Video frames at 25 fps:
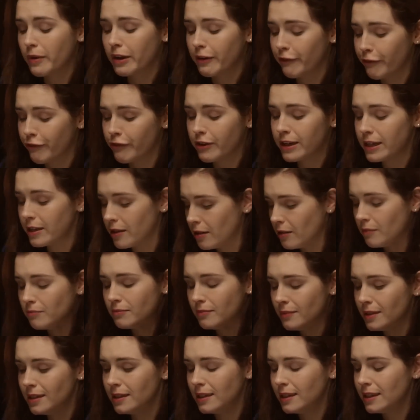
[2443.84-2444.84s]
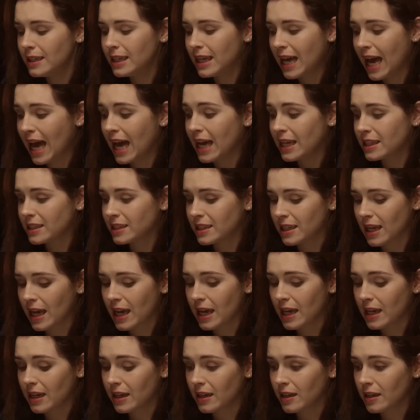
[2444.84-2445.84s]
freedom at
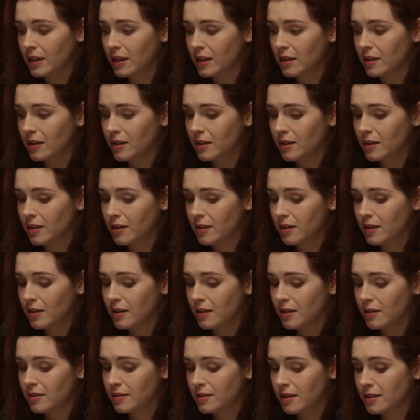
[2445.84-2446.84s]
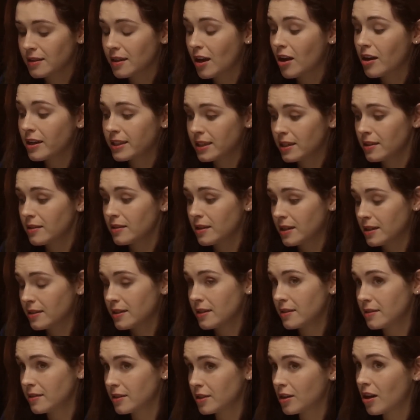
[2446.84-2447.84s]
a society that is
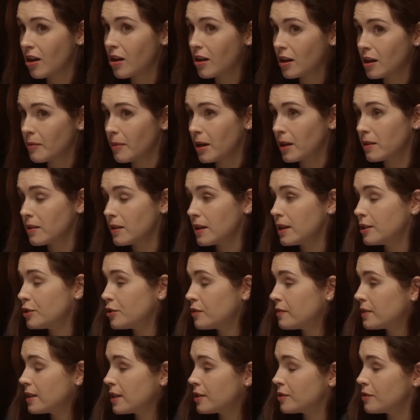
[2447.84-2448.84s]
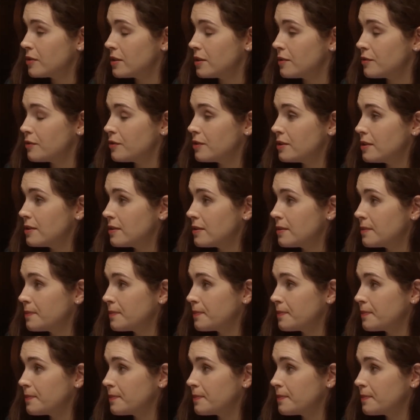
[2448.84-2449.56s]
in denial about the nature of sexual difference.